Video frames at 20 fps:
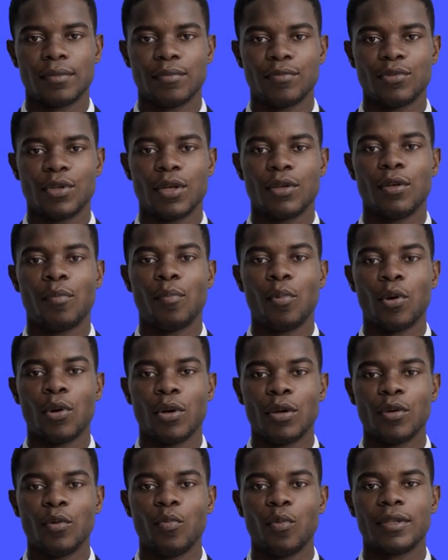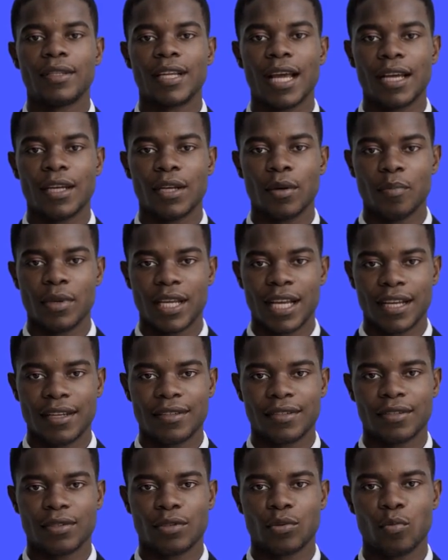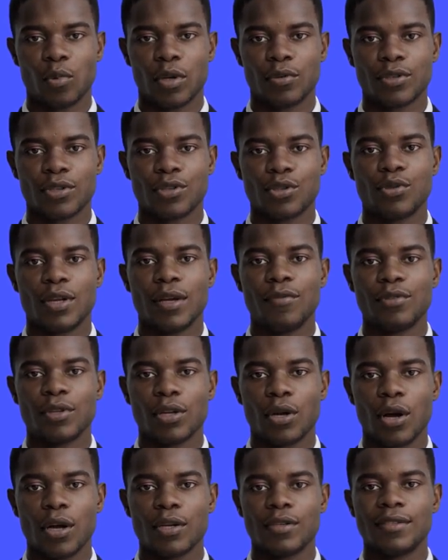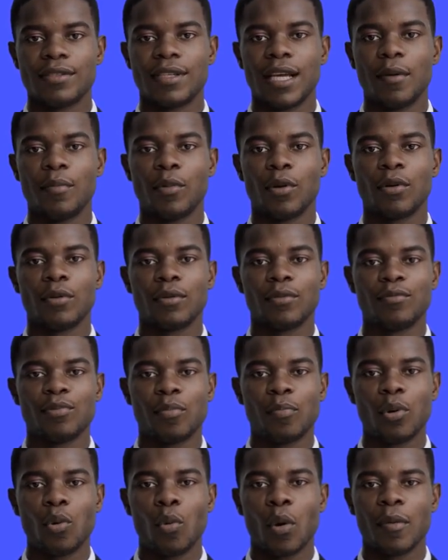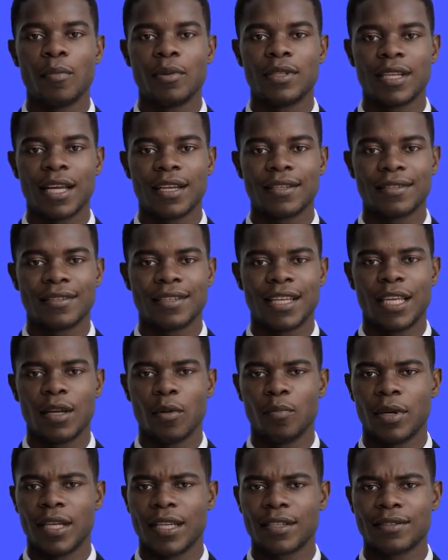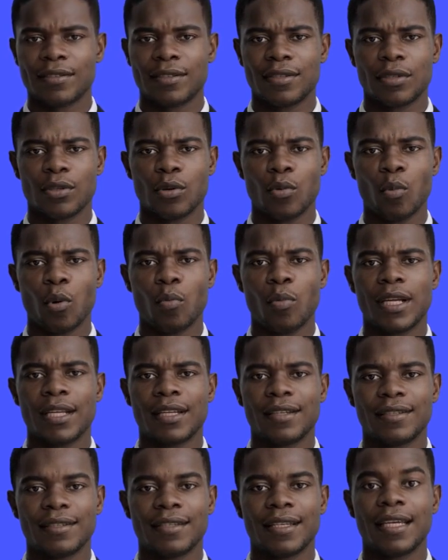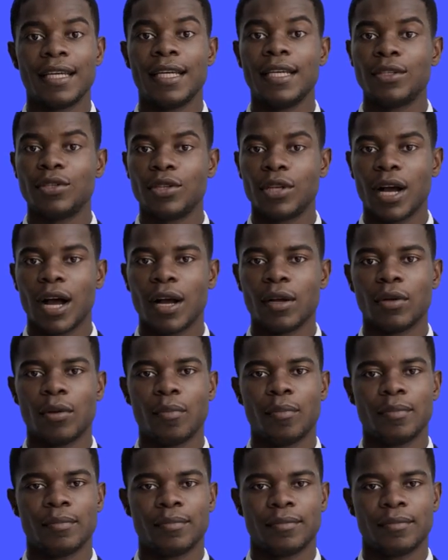Furthermore, with that command, we retrieve the carts table from the website's database, where we can see each column.